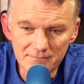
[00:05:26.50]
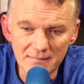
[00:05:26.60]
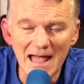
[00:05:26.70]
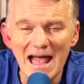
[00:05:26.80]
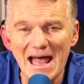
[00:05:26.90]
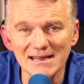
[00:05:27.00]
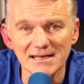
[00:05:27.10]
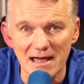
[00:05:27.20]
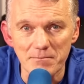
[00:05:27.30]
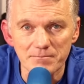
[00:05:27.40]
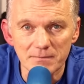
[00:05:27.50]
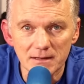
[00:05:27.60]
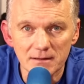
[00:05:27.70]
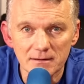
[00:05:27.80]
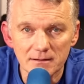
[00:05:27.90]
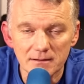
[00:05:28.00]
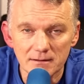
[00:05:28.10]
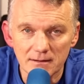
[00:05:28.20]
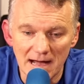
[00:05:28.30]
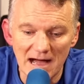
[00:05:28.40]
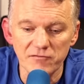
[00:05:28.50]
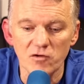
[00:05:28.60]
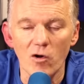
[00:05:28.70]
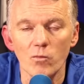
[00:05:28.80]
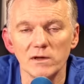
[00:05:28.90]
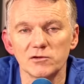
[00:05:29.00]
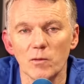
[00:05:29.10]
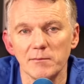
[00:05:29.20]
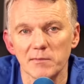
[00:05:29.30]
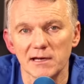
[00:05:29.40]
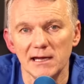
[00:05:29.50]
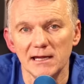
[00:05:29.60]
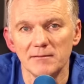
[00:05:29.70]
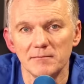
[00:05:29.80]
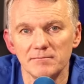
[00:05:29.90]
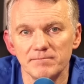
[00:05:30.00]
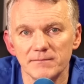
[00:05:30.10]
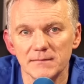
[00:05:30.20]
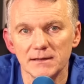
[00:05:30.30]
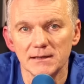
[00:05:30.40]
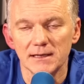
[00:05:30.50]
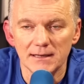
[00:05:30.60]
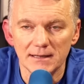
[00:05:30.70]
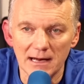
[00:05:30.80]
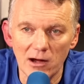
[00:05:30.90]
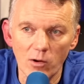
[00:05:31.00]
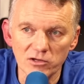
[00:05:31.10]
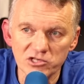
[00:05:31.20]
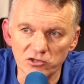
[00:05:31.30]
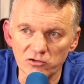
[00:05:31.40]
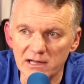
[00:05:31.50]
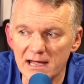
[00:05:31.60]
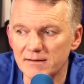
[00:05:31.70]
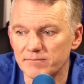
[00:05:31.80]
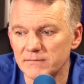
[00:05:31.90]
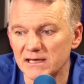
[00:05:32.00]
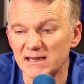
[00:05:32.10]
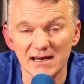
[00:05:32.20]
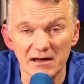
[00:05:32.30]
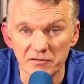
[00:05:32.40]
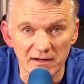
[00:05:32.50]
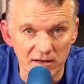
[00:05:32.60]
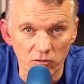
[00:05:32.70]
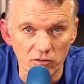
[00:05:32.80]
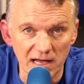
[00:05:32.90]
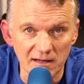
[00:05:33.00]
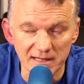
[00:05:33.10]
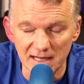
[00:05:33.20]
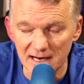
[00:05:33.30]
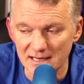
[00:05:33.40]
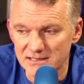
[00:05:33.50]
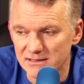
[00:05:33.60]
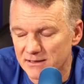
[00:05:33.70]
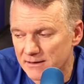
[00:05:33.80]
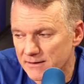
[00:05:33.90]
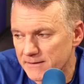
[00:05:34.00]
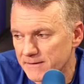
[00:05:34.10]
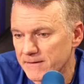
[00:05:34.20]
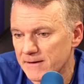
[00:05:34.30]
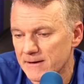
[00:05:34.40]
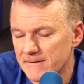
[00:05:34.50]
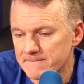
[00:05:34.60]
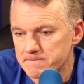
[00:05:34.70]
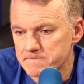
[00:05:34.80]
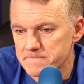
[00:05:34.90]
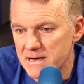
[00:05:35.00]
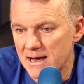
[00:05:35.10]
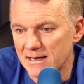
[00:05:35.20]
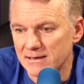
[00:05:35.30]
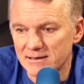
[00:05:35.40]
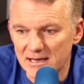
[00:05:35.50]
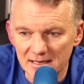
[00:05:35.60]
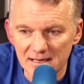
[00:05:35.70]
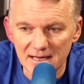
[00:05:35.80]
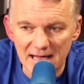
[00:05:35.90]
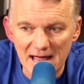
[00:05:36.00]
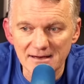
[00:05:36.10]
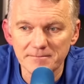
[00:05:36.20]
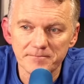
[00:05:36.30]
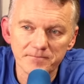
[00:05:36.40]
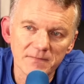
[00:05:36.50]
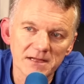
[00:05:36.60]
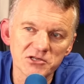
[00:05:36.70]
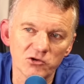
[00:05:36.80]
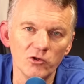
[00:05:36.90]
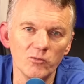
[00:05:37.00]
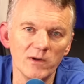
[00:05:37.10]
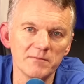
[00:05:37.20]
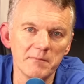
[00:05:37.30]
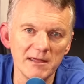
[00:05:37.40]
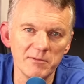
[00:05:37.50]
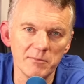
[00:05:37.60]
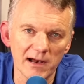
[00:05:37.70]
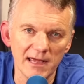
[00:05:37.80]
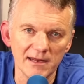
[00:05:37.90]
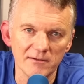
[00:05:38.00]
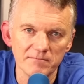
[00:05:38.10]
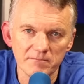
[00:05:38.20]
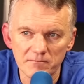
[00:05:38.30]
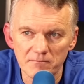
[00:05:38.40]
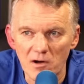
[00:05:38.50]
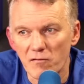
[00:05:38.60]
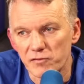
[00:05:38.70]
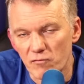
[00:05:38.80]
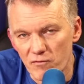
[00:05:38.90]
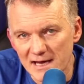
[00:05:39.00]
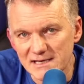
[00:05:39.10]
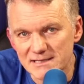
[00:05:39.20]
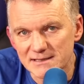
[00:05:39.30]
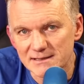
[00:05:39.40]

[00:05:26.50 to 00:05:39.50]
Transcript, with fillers: Ahead of them, I've gone with Dwight McNeil. Now, on Sunday, he didn't have a very good game at United. I did, again, toy with maybe playing him off the right